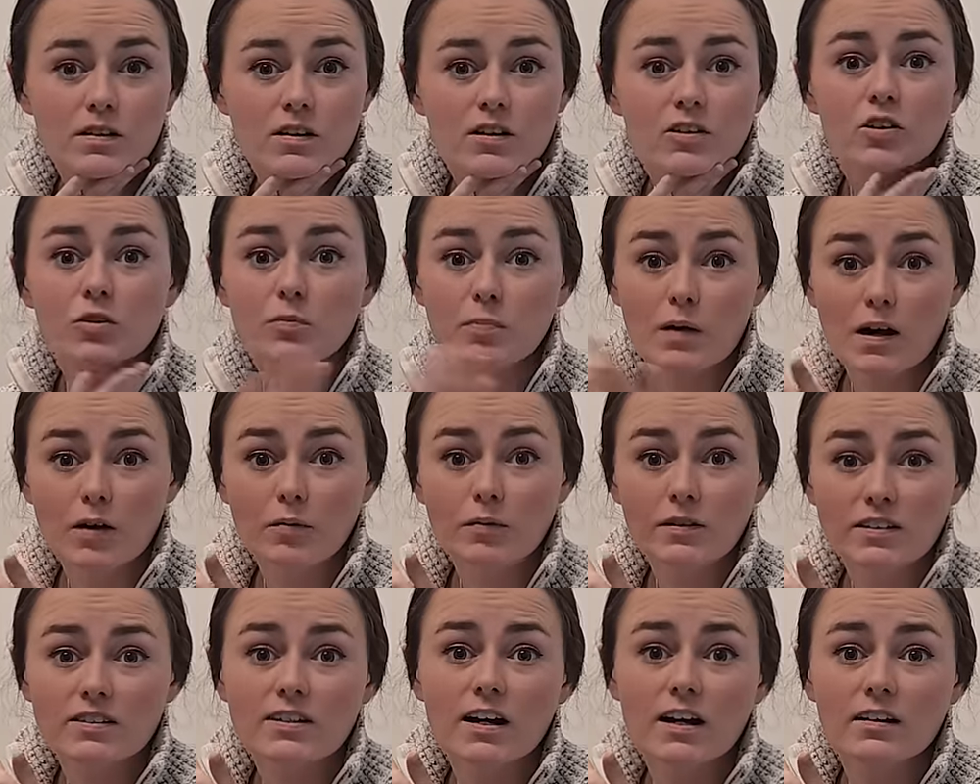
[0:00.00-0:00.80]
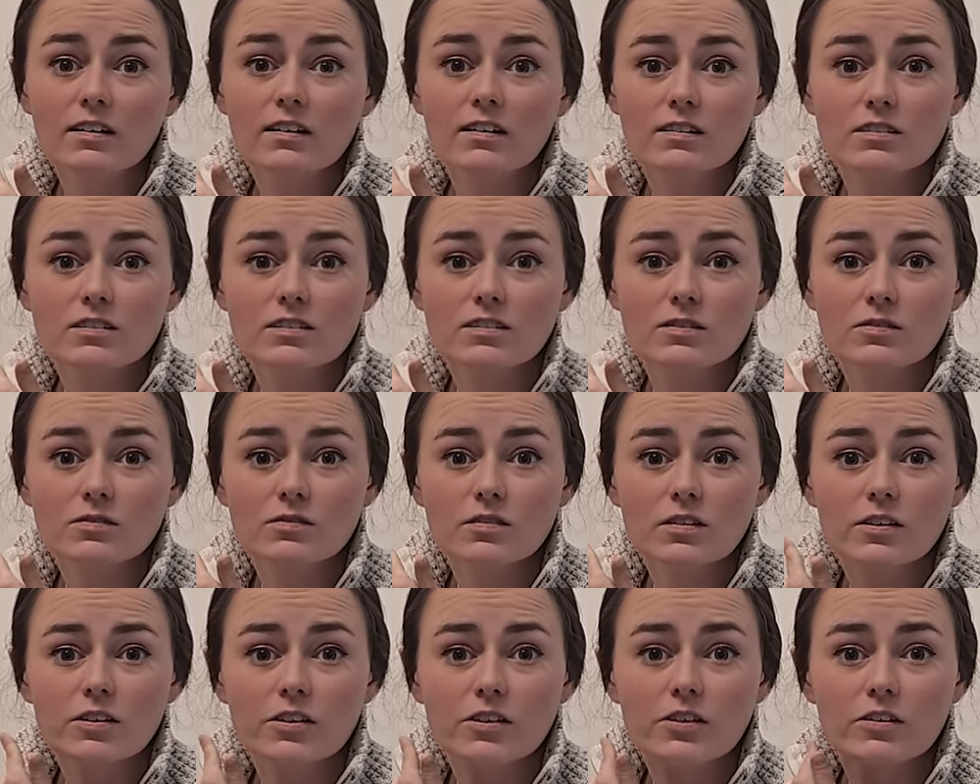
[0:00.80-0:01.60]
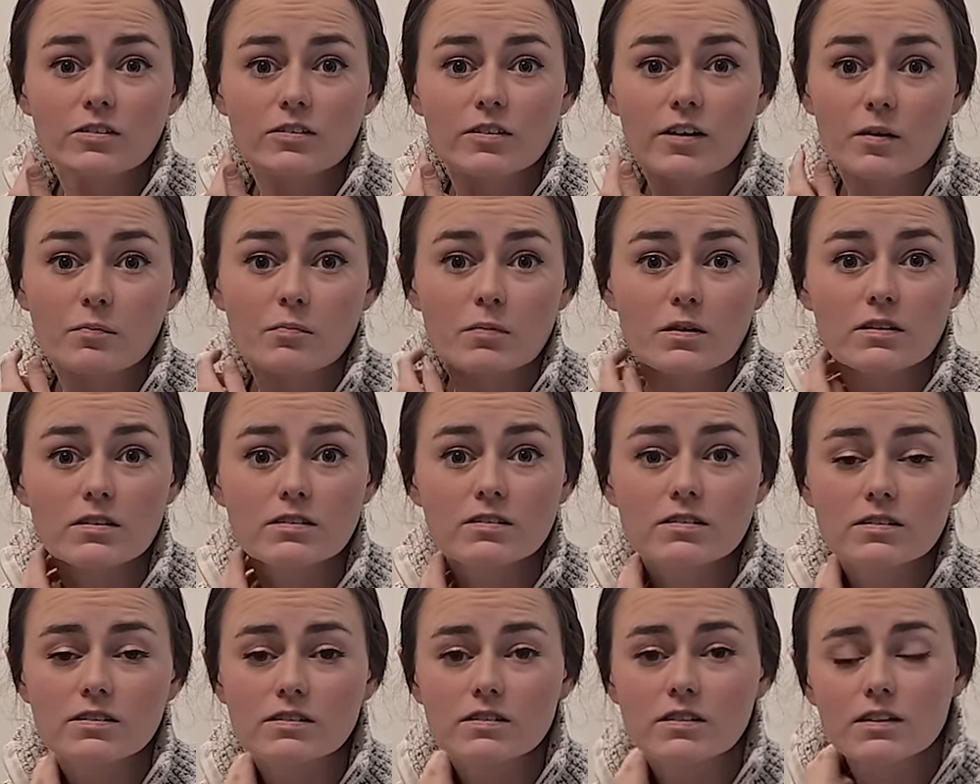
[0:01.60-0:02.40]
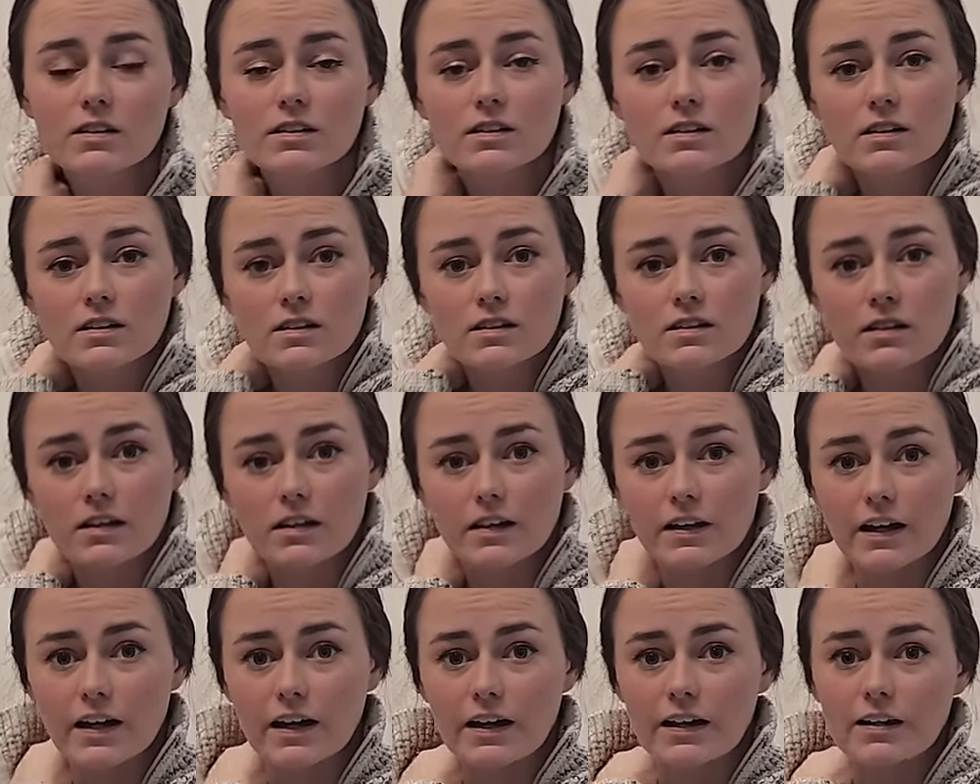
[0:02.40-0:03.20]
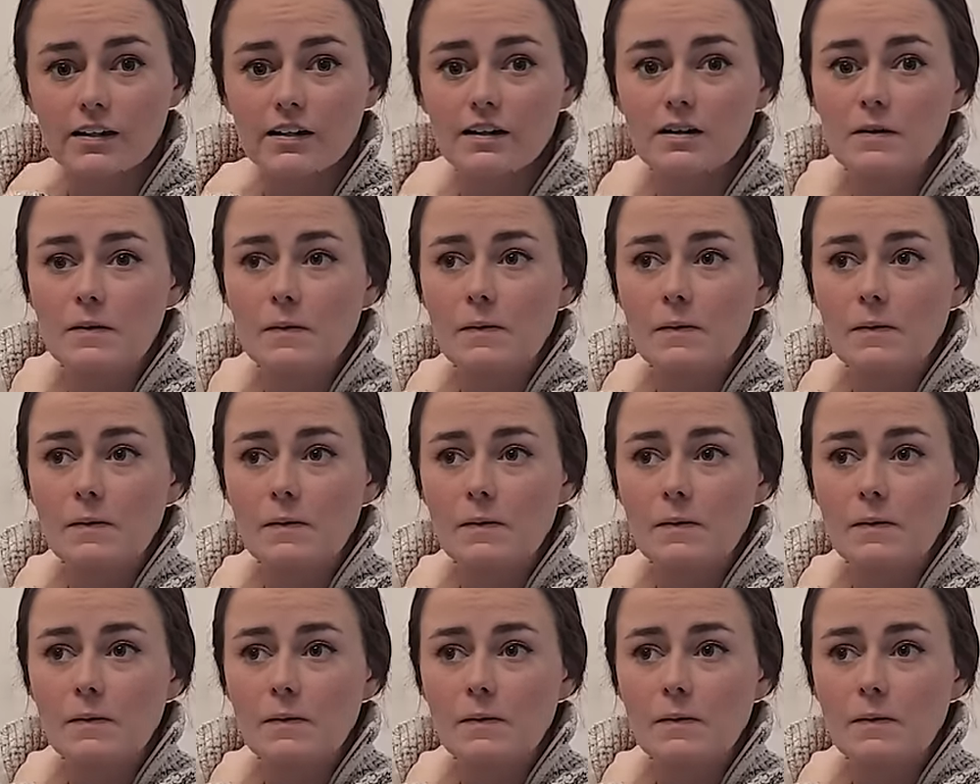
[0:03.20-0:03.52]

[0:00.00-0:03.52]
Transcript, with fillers: They'll probably tell us your mm -hmm. numbers again